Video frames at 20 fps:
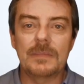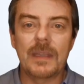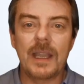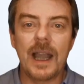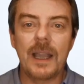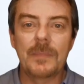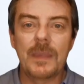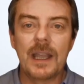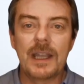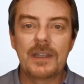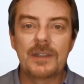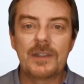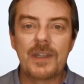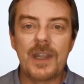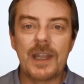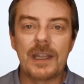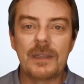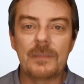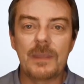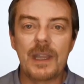I might
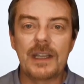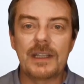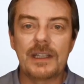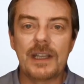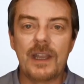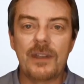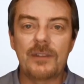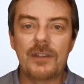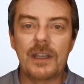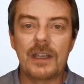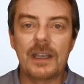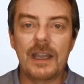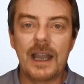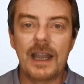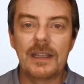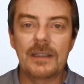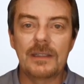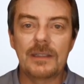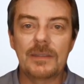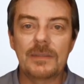find myself in
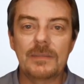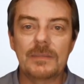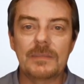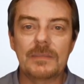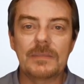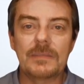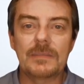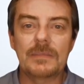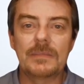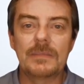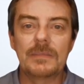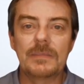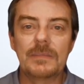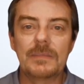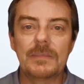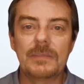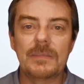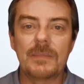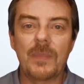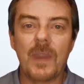Ghent,
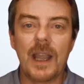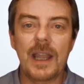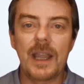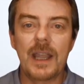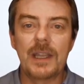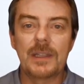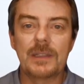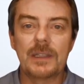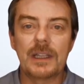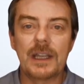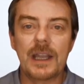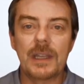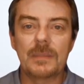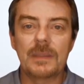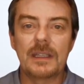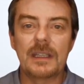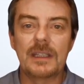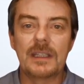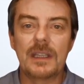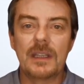100
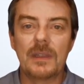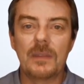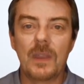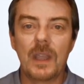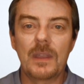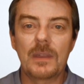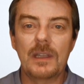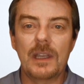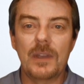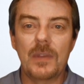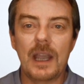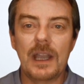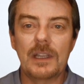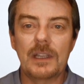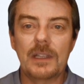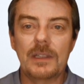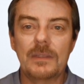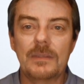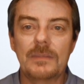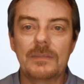kilometers in the wrong
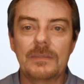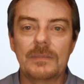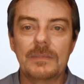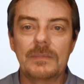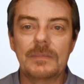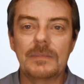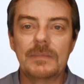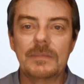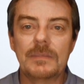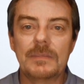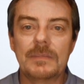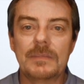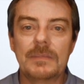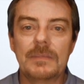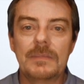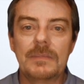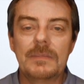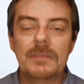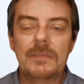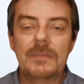direction.
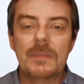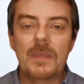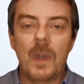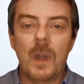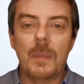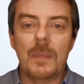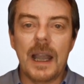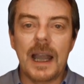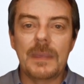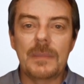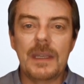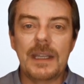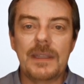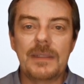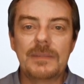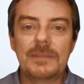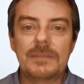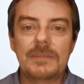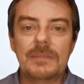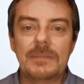Or maybe
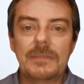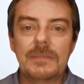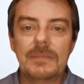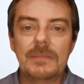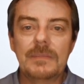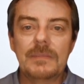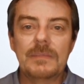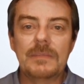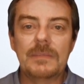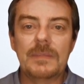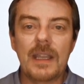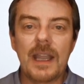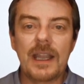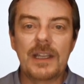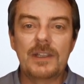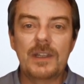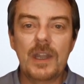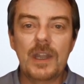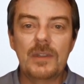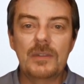I
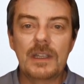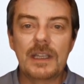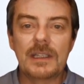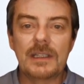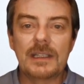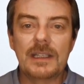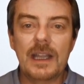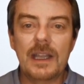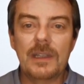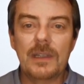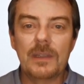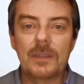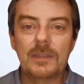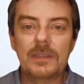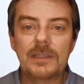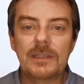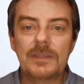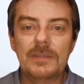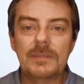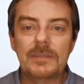drove in
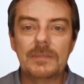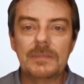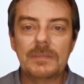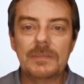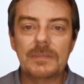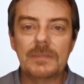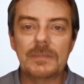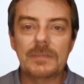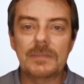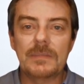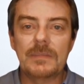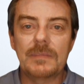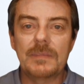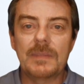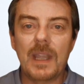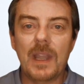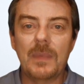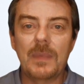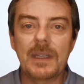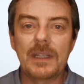circles,
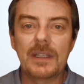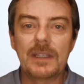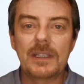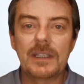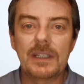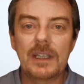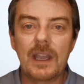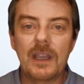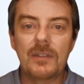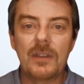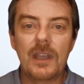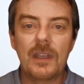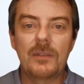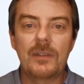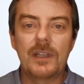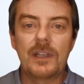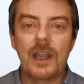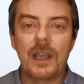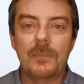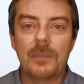only to discover
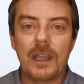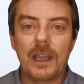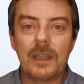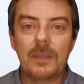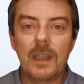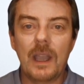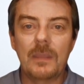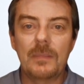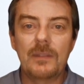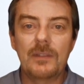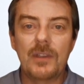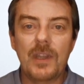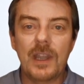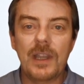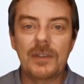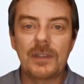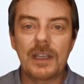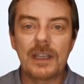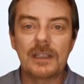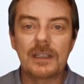that I merely pumped
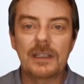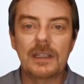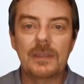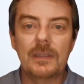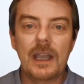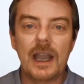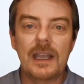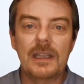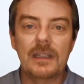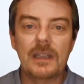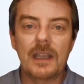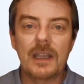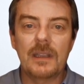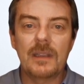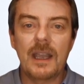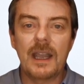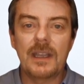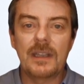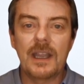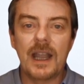5 liters of
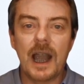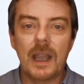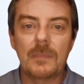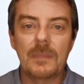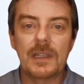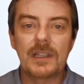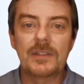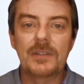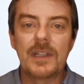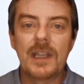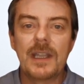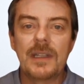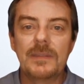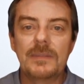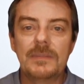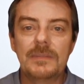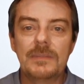gasoline in the atmosphere.